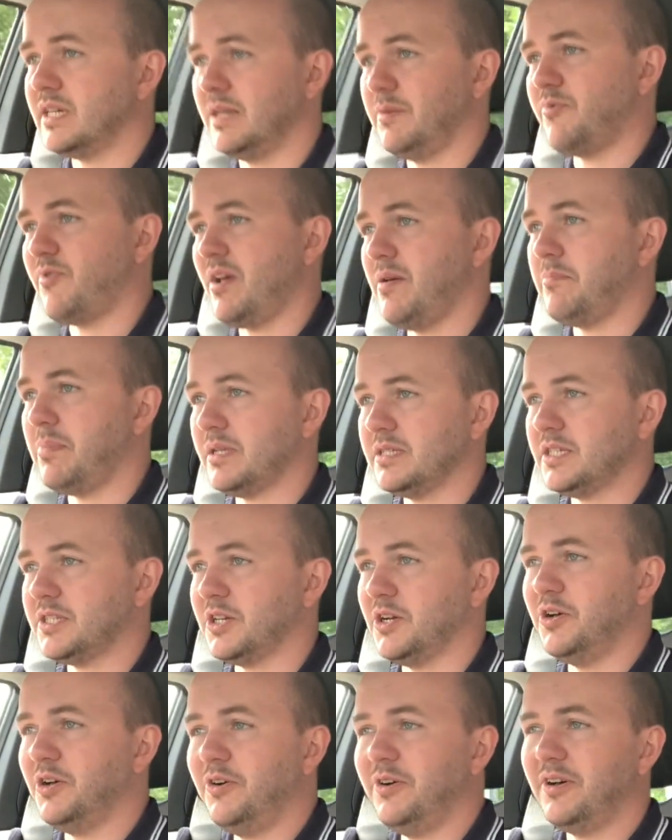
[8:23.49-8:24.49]
brake pads
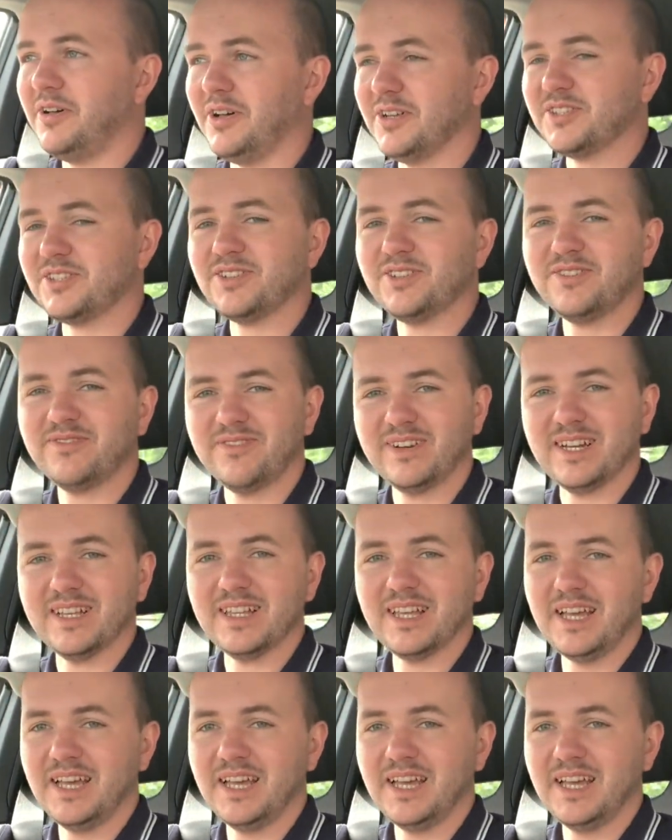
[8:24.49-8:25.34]
at all really.